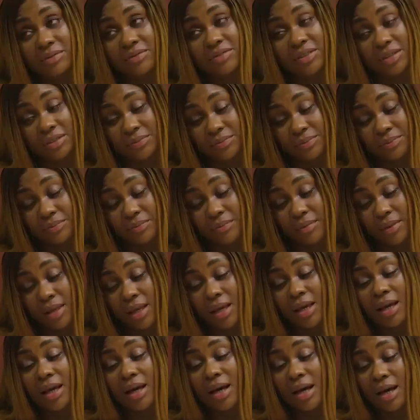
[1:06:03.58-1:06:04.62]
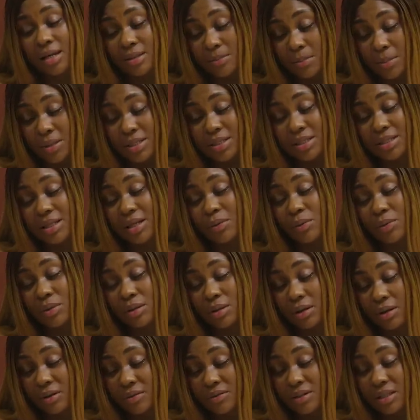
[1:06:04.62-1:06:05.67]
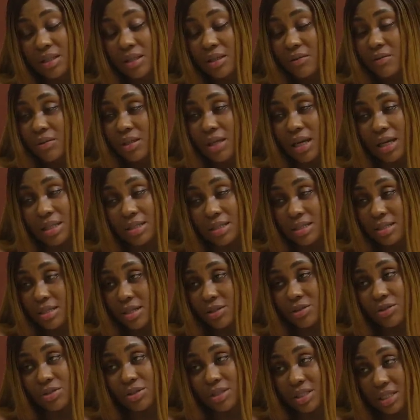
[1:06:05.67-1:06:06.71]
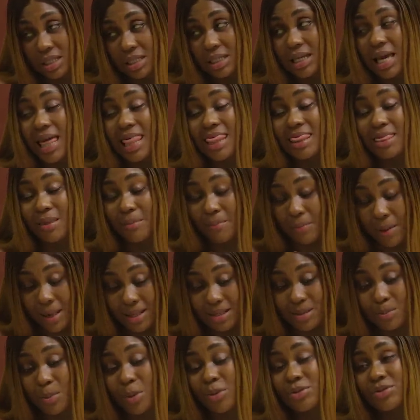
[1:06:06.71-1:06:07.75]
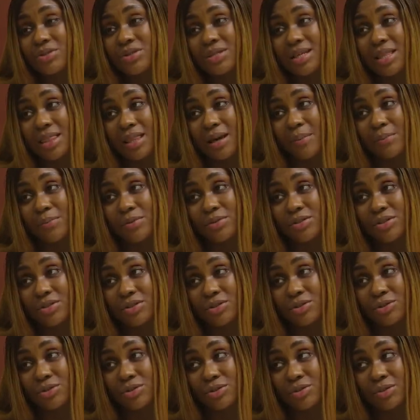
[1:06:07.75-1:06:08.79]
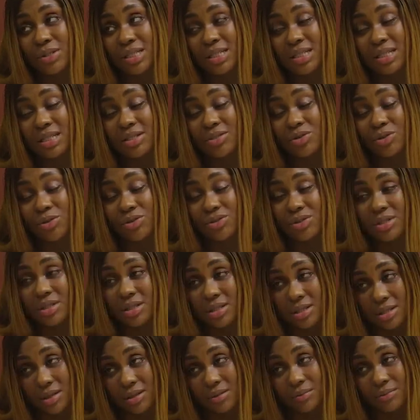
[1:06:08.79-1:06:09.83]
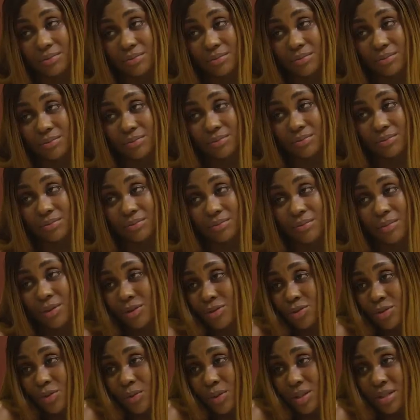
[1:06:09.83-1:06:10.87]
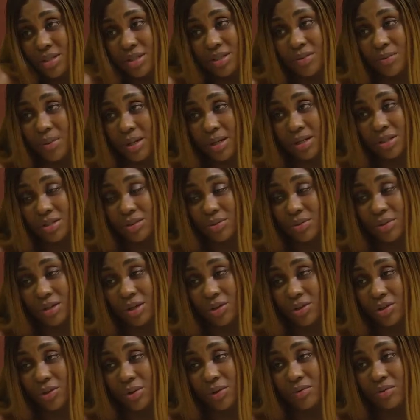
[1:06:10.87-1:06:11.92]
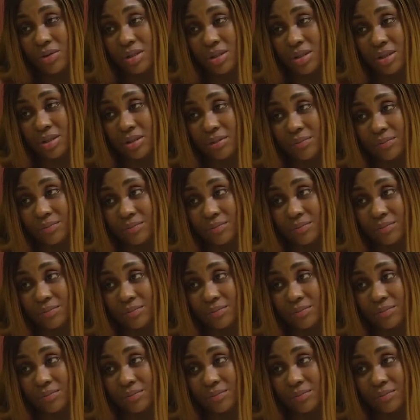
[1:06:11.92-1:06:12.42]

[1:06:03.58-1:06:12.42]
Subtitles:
Finn, as much as I would love to give you the answers that you seek, the best person in that position to do it is your sister. So when she's ready, she'll tell you everything.